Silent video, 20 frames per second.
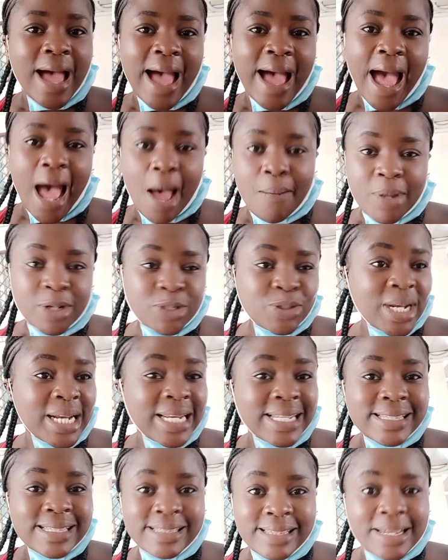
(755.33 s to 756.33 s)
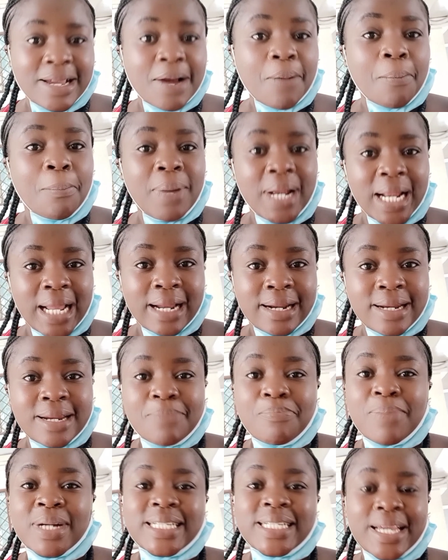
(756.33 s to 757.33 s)
I'm actually seeing blurry,
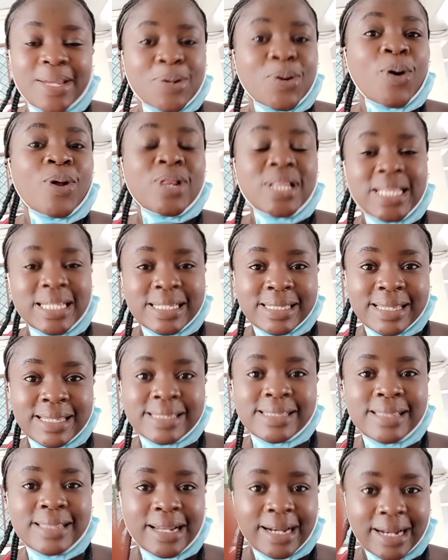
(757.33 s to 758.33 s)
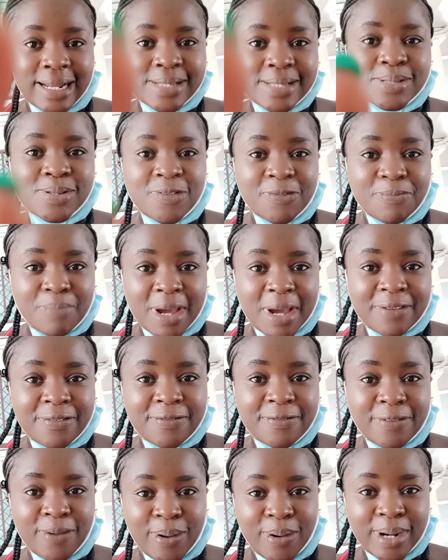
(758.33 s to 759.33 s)
but I know this is the lens of my
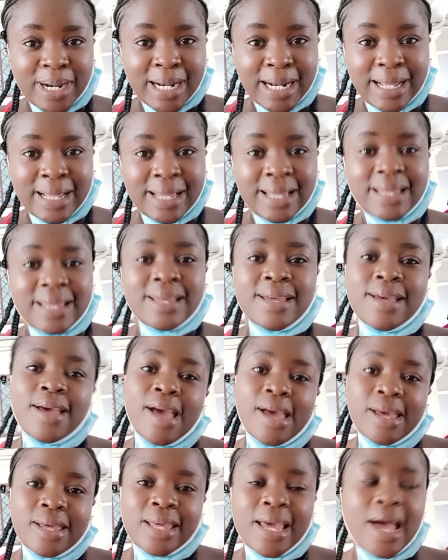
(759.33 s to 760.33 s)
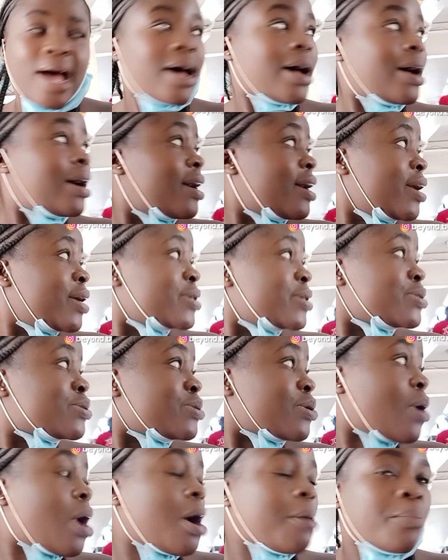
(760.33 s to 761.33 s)
phone. Yeah.
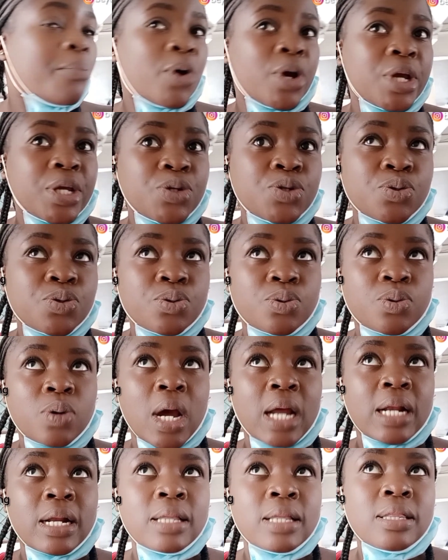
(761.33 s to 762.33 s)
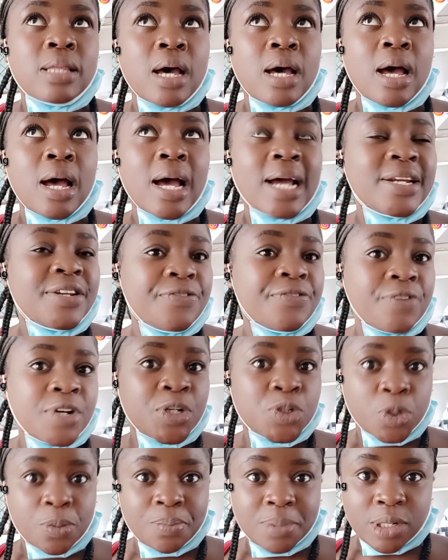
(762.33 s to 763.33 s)
So I'm going to a
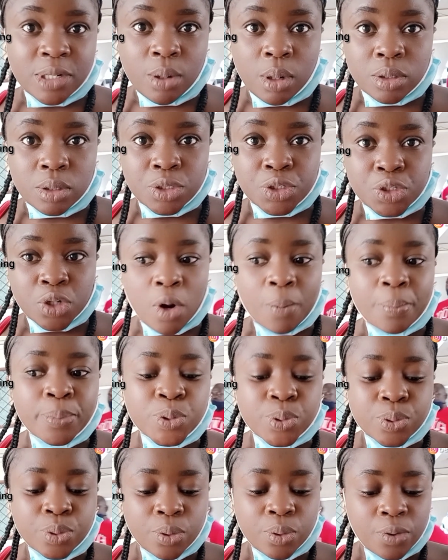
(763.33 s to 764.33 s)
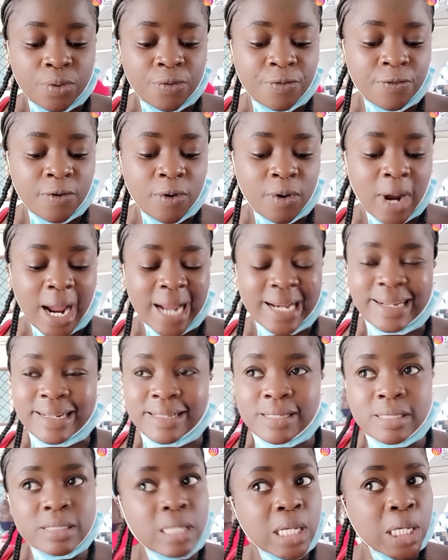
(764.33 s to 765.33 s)
different optical shop to look for at
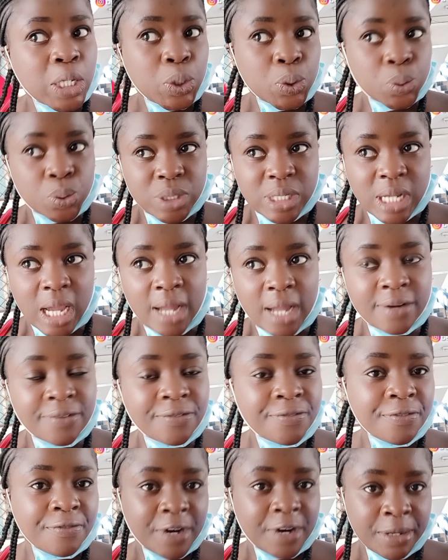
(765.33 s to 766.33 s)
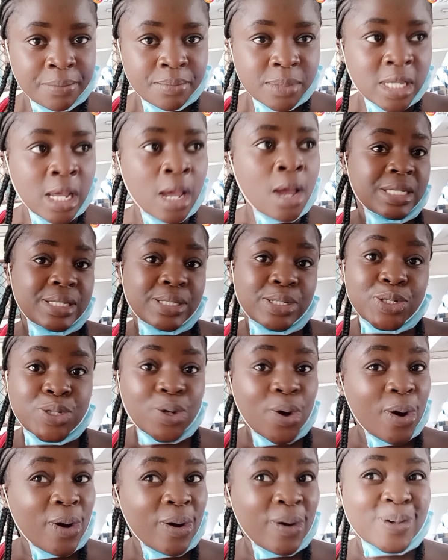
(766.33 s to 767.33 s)
least cuter frames. This
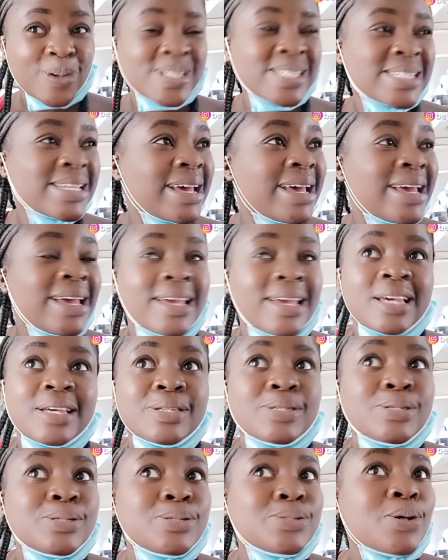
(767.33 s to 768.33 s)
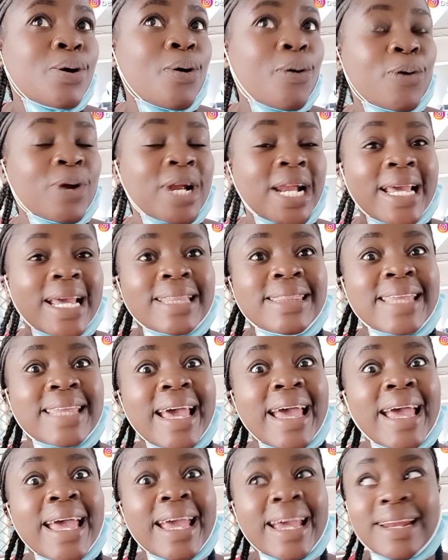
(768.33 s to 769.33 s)
dog, because he's so good, like the
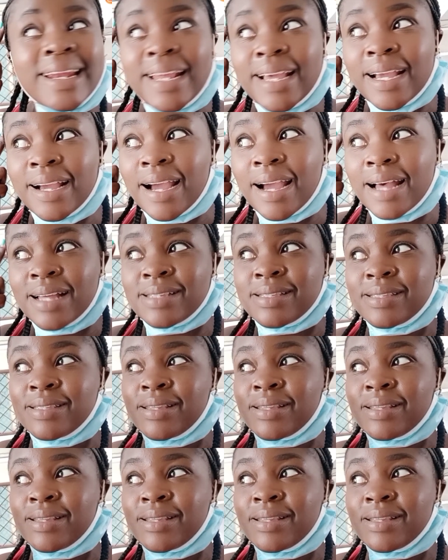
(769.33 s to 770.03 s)
headache has